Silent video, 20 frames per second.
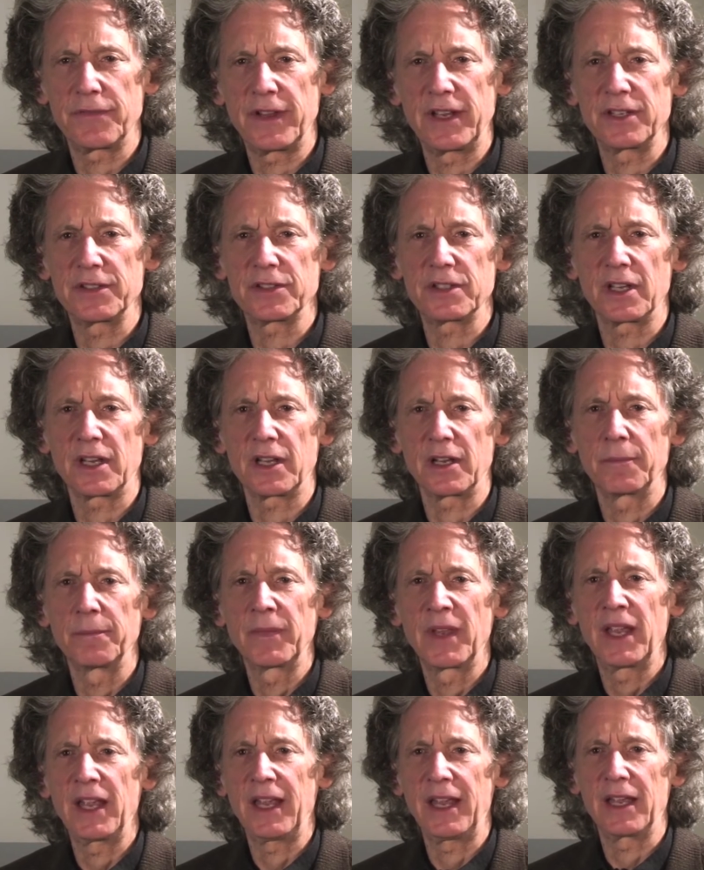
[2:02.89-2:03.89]
facing,
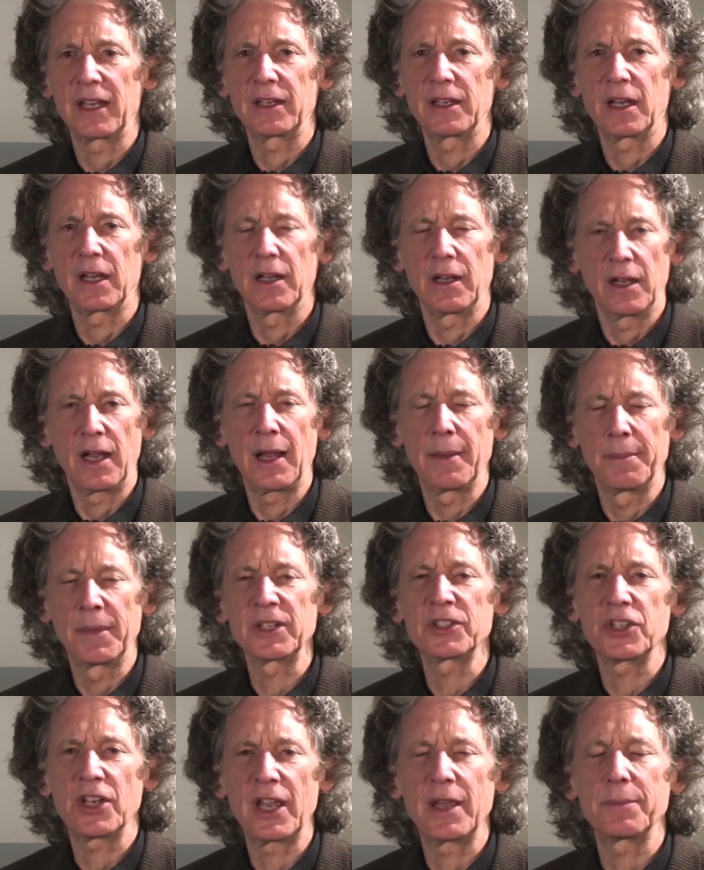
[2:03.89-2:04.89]
and I'm
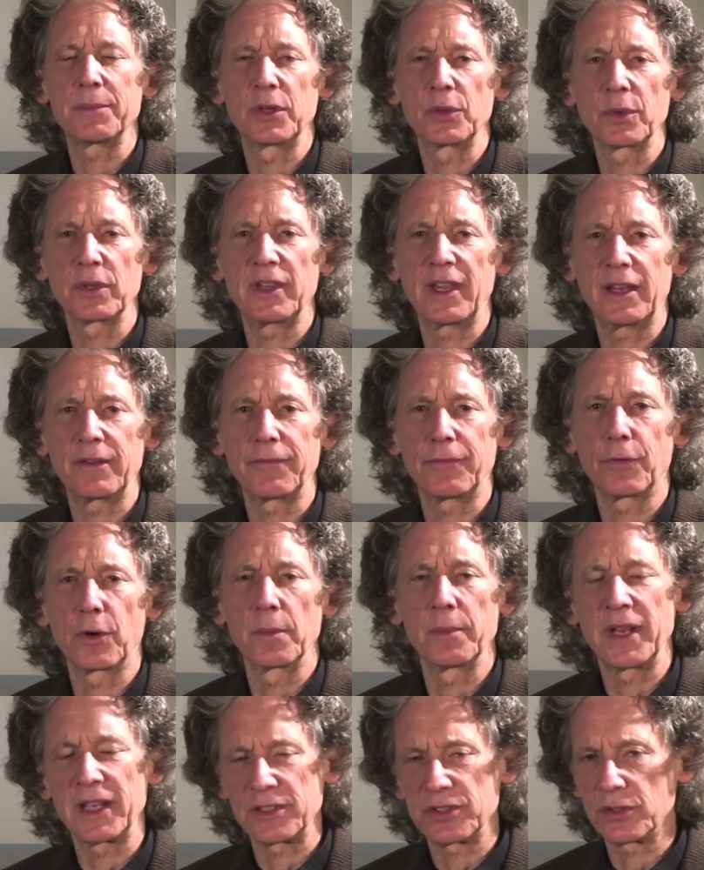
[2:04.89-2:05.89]
much happier with that
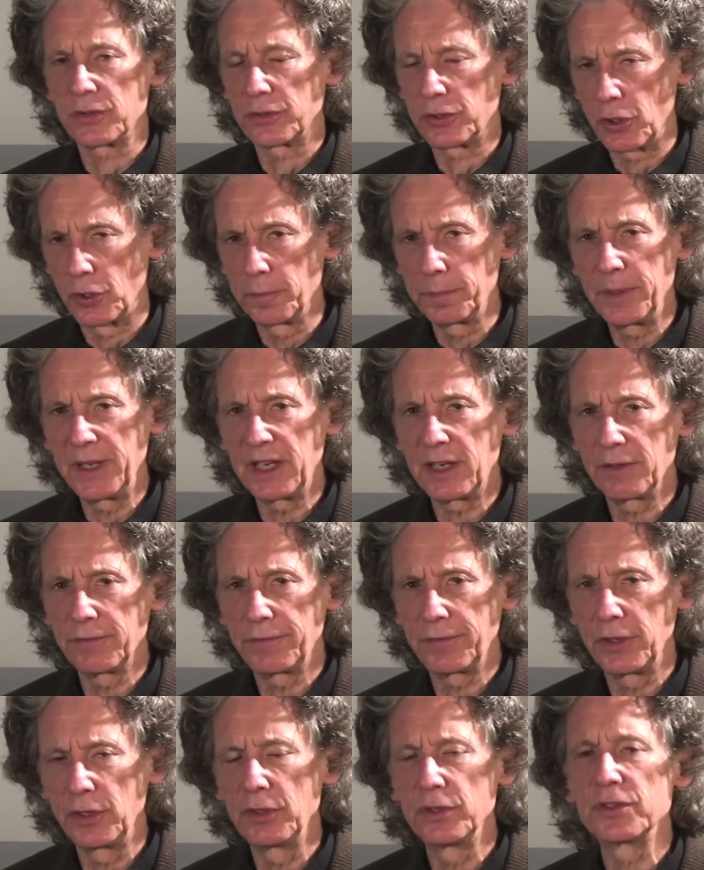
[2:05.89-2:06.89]
format. So don't be
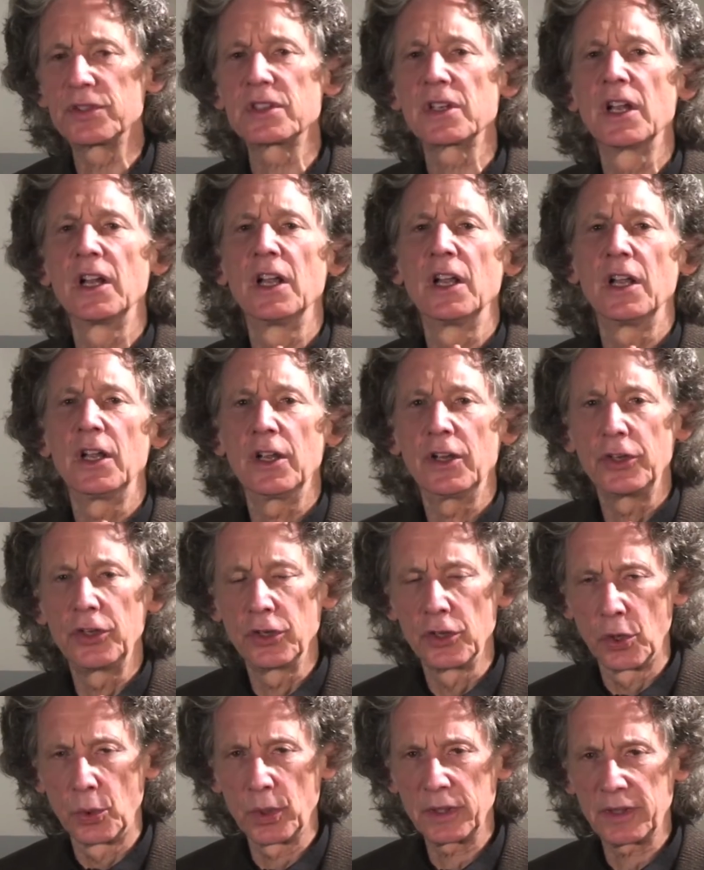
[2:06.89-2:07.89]
confused. You
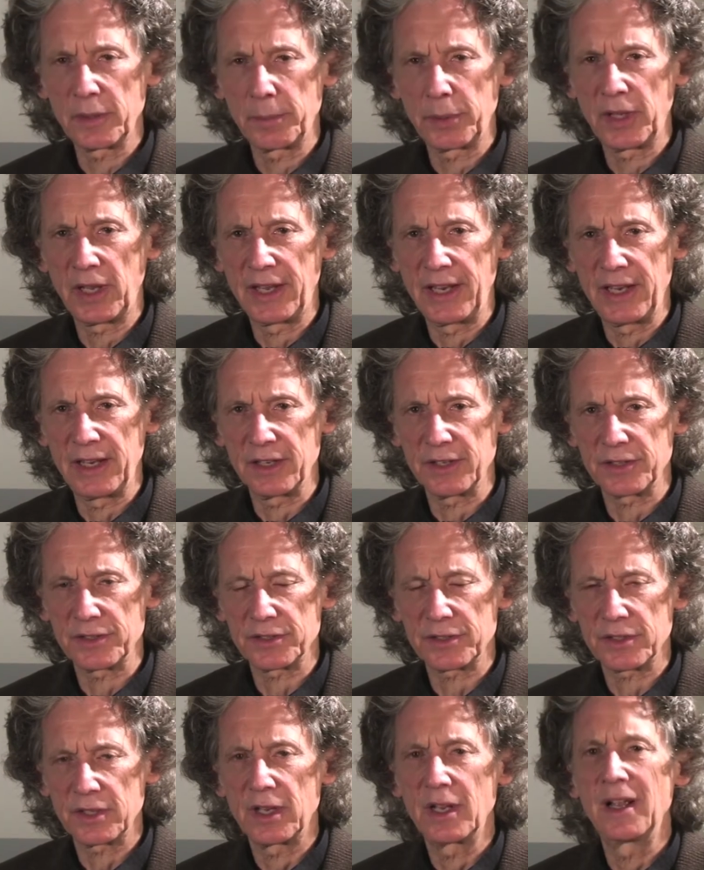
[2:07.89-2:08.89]
know what the play
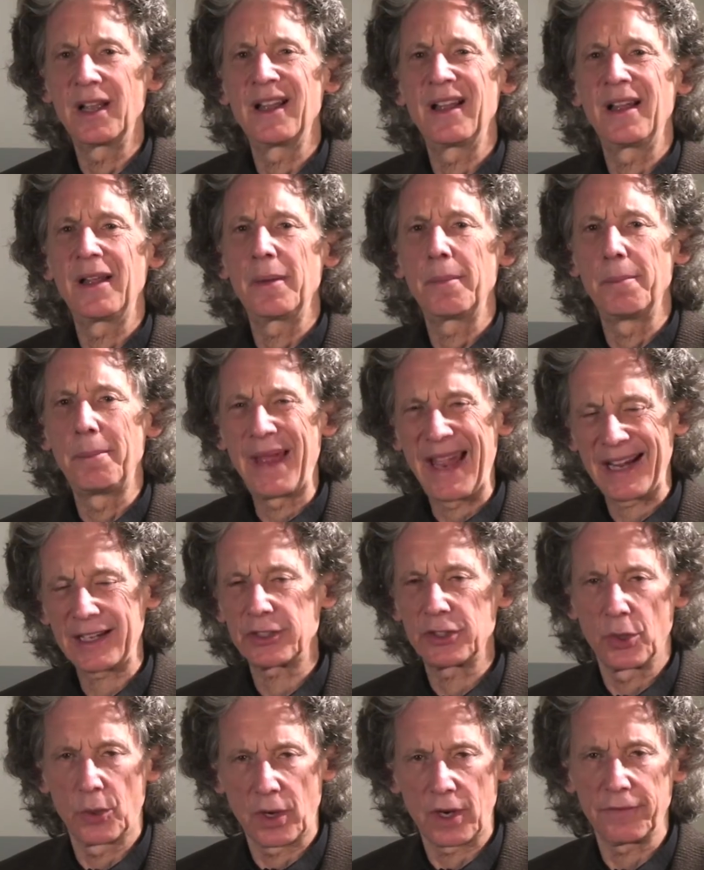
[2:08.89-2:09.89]
is. Back
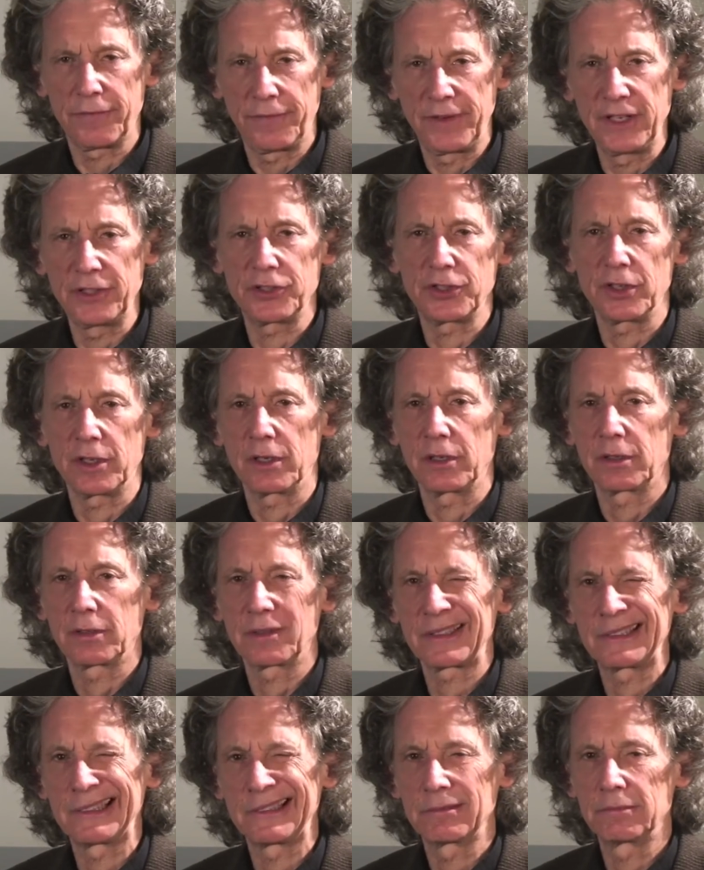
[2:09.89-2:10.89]
to our feature.
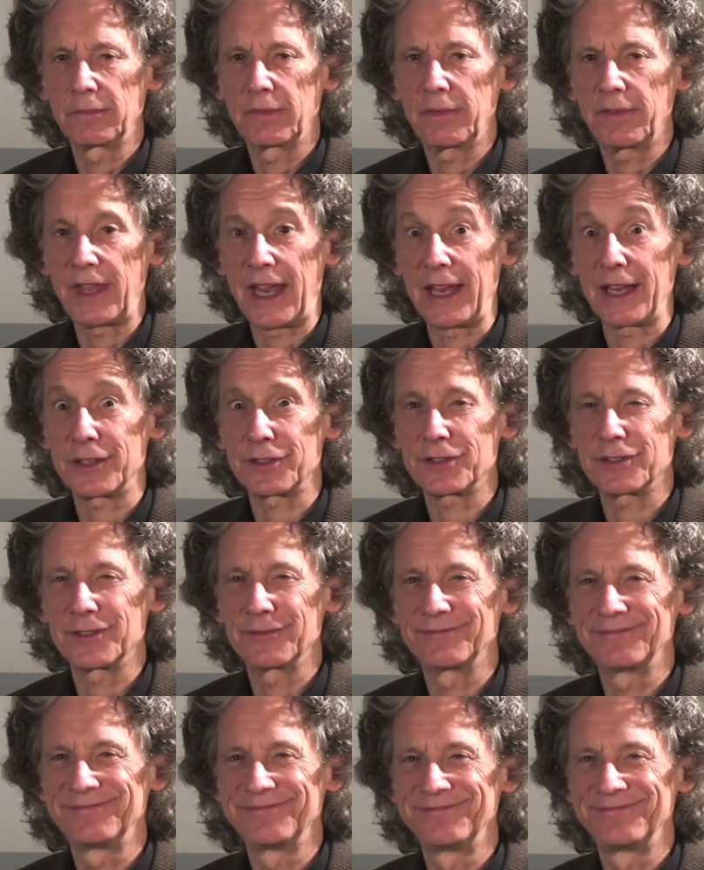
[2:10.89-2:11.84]
Thanks.